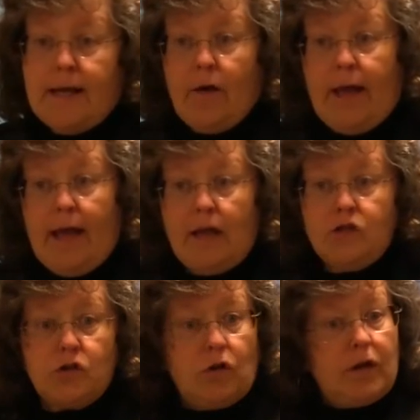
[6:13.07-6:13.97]
Now,
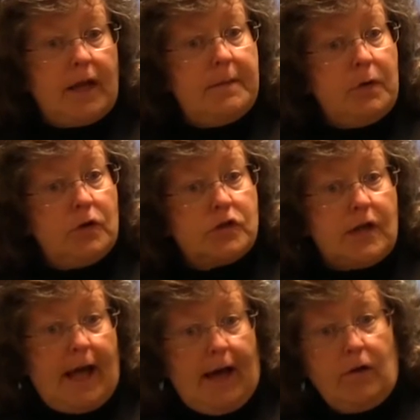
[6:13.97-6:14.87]
Agile
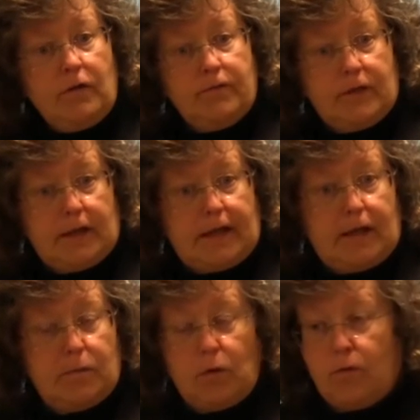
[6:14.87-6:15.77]
emerged out of the
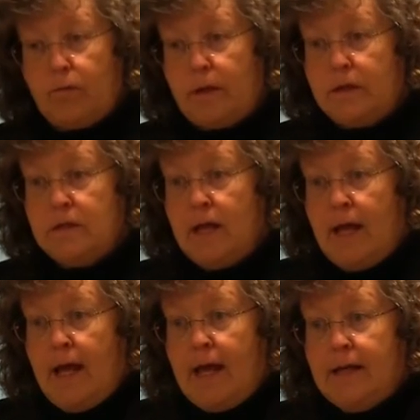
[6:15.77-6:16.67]
lean movement,
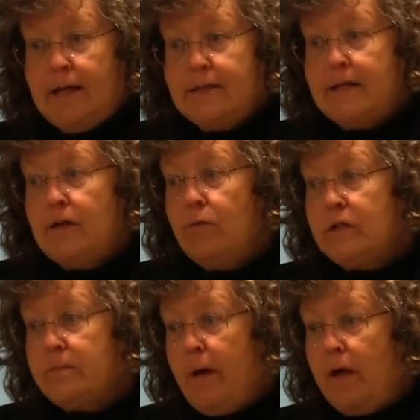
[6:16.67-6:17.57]
and it is in
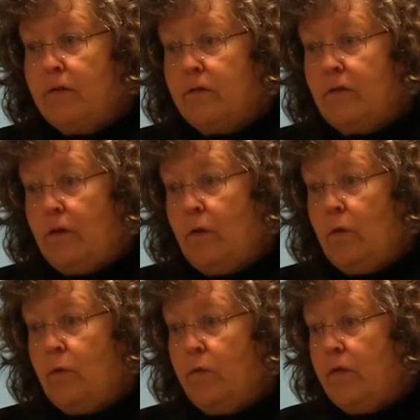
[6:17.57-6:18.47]
response to
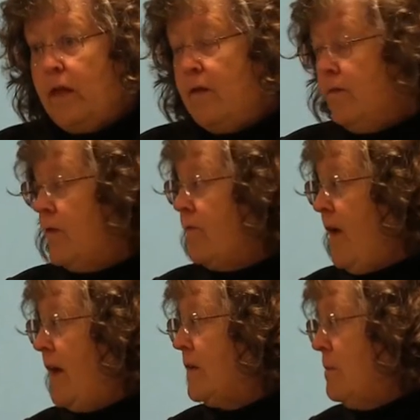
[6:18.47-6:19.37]
the, the
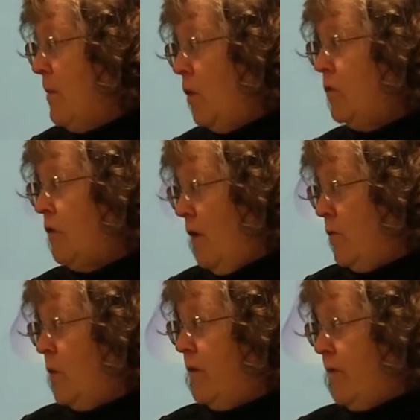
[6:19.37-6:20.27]
fact that most
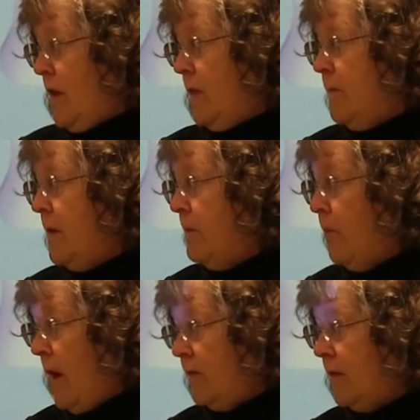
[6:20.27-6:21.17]
software development
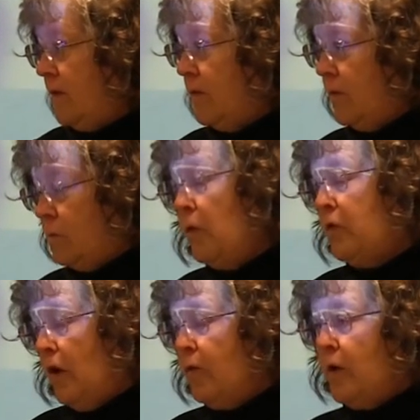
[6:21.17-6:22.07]
processes,
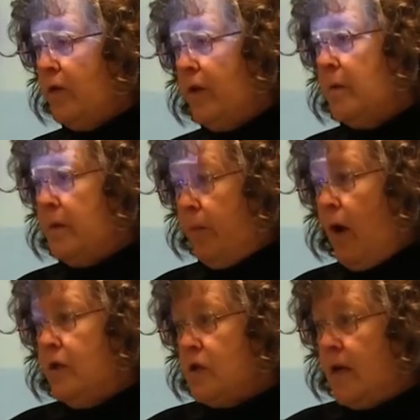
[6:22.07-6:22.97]
most software development
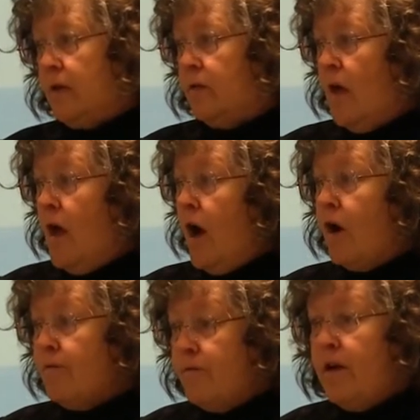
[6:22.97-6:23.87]
projects
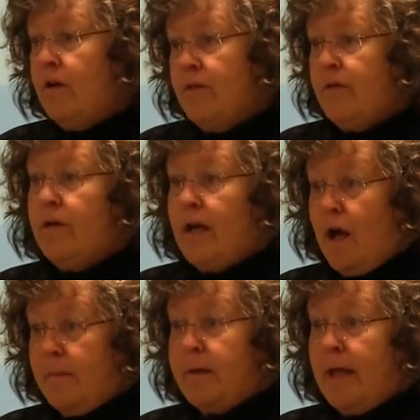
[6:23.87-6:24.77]
are very, very
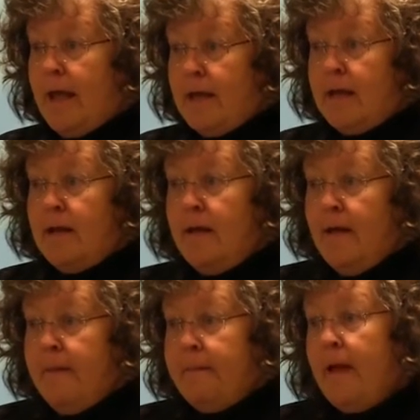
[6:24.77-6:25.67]
complicated,
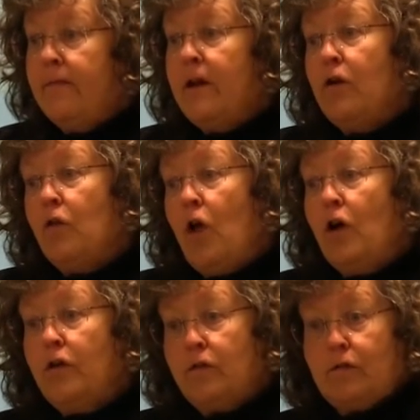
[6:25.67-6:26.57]
and they're no
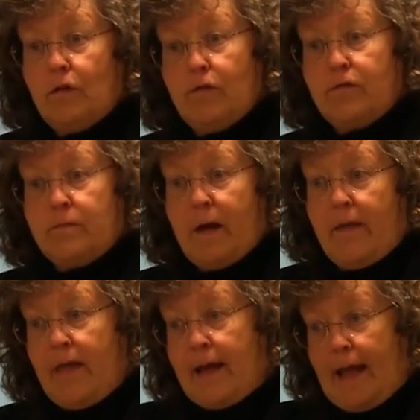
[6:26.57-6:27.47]
longer served
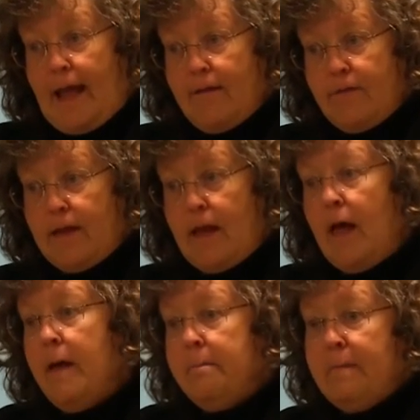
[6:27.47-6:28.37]
by that heavy
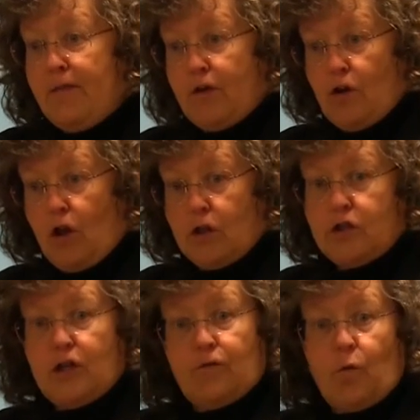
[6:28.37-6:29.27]

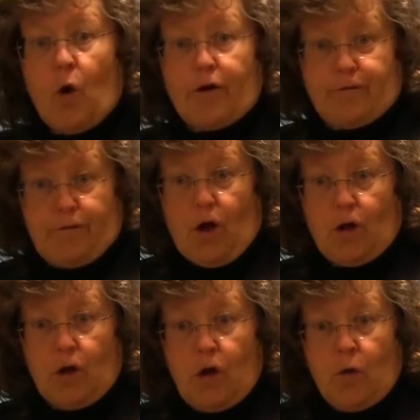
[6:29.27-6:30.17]
methodology of
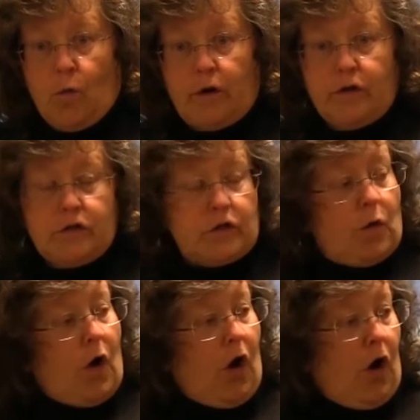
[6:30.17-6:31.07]
waterfall where you
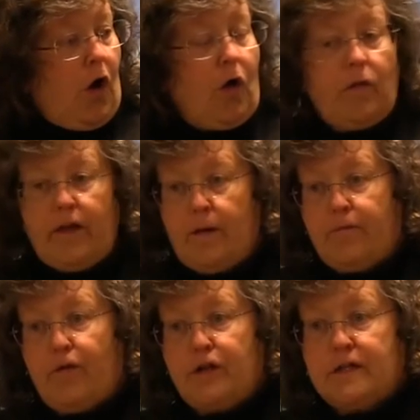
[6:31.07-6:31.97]
do all the
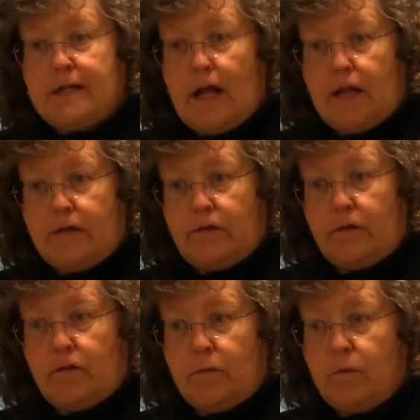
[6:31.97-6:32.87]
upfront
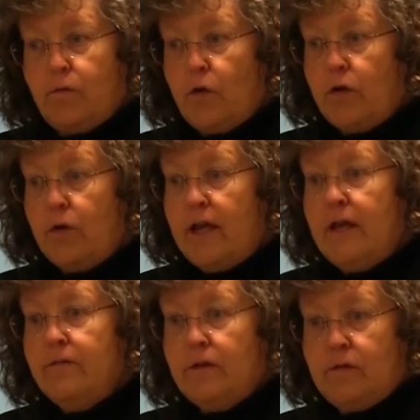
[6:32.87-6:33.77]
analysis and before you
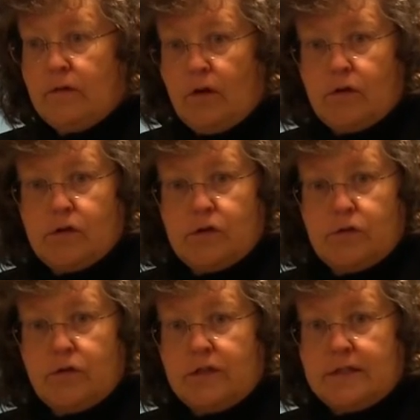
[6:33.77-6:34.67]
even start to
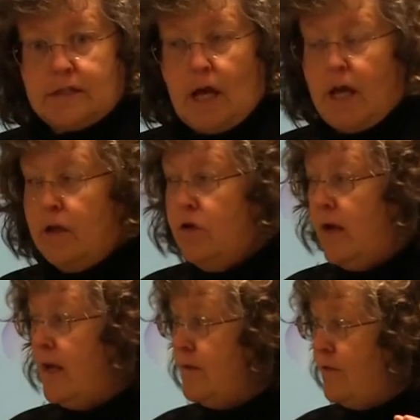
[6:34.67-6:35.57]
do the design, you
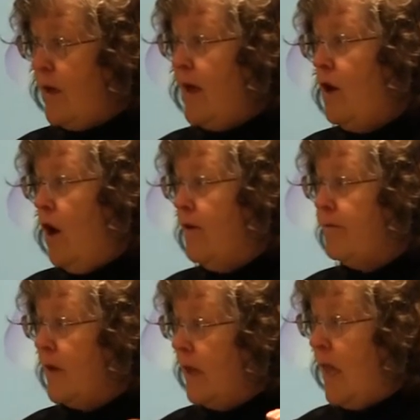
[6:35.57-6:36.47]
get sign
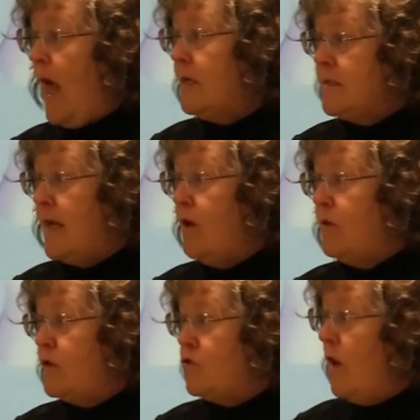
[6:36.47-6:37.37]
off and
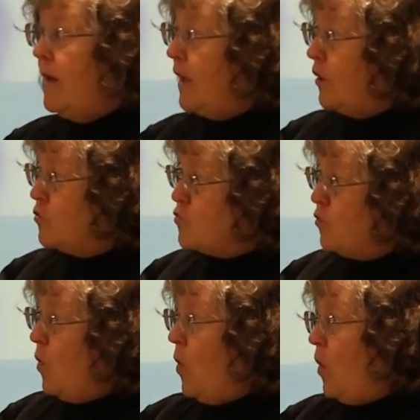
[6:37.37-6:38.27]
lockdown and try to
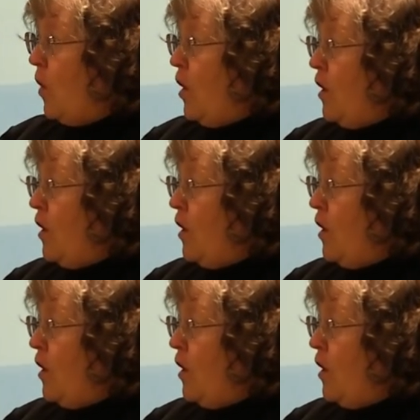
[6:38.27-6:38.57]
control